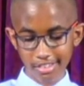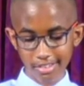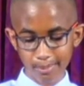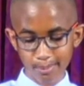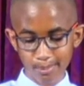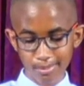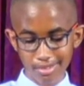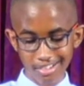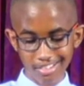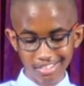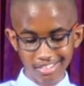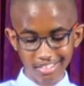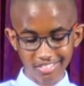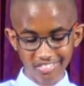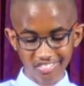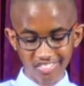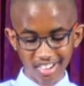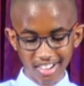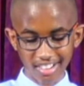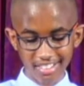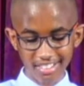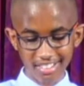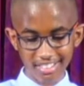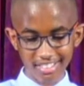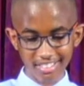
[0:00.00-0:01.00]
to impress
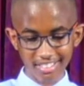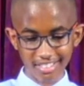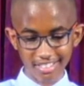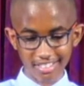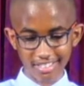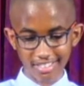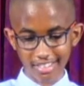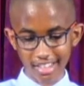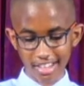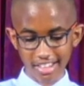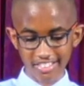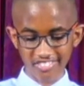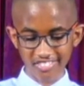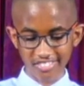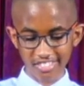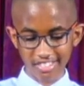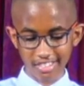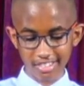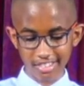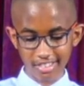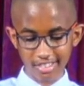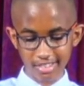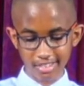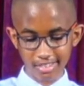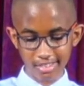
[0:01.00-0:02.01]
upon his
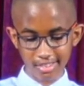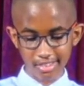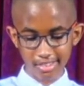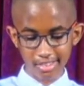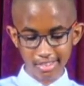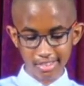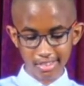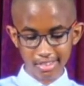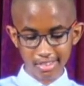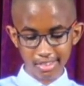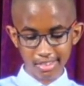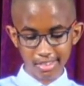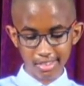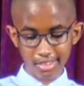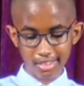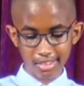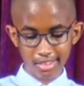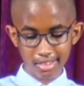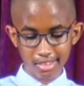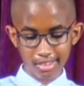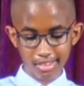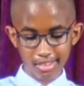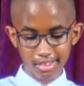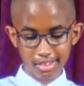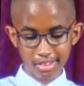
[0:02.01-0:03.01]
disciples.
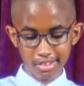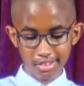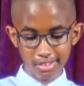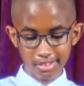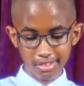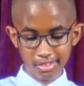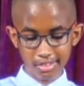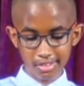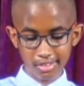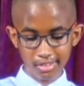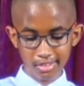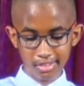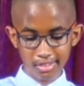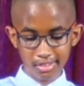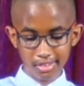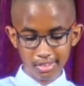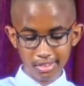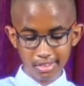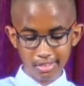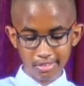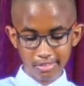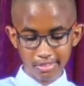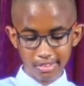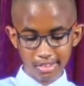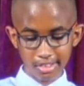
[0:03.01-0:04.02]
2.
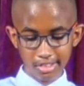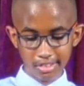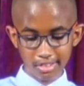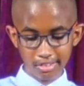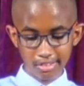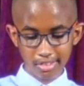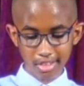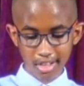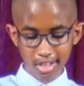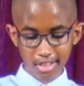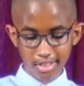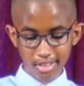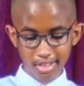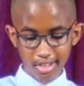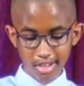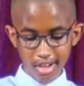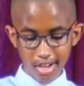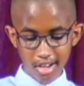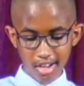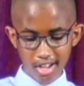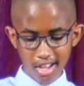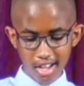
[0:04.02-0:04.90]
We do not